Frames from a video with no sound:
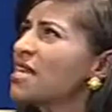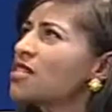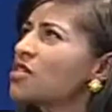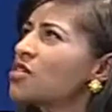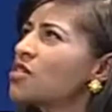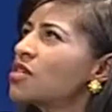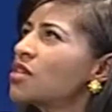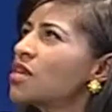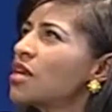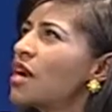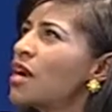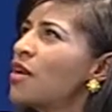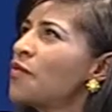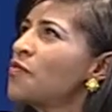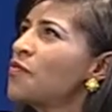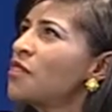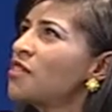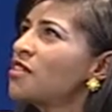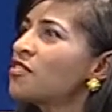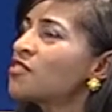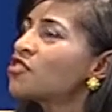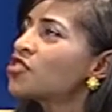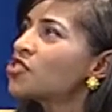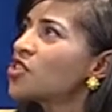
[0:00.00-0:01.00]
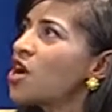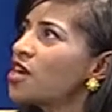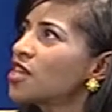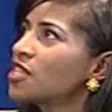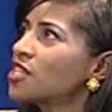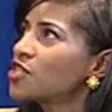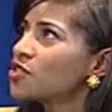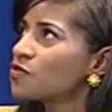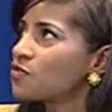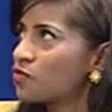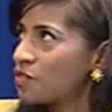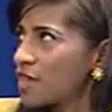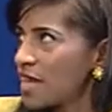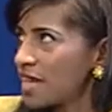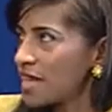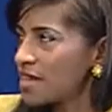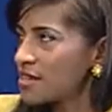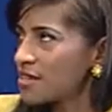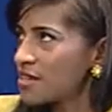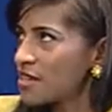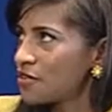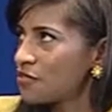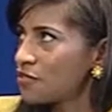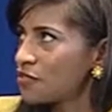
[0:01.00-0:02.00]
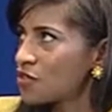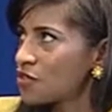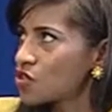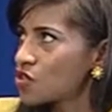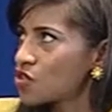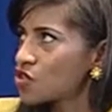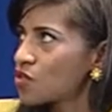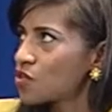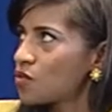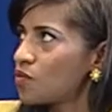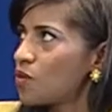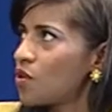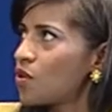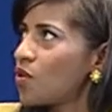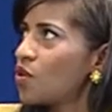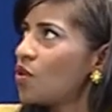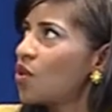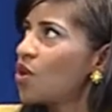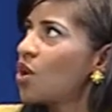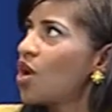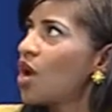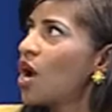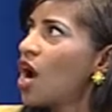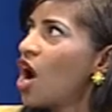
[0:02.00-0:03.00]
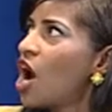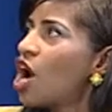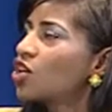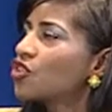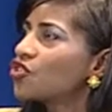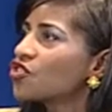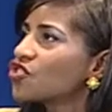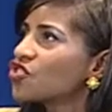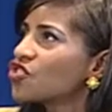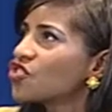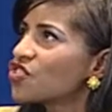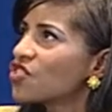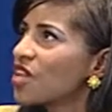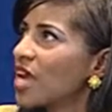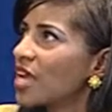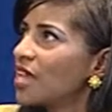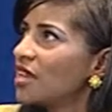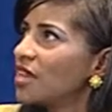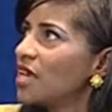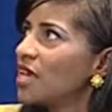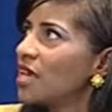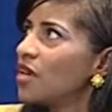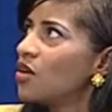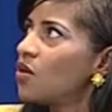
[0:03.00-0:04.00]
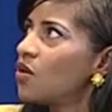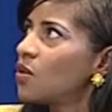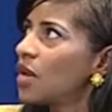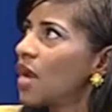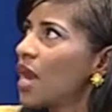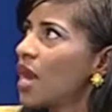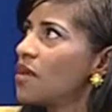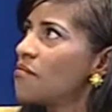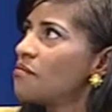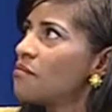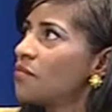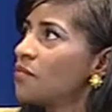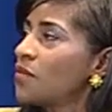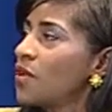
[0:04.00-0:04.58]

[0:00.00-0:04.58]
as it starts, like I said, first of all, understanding, okay,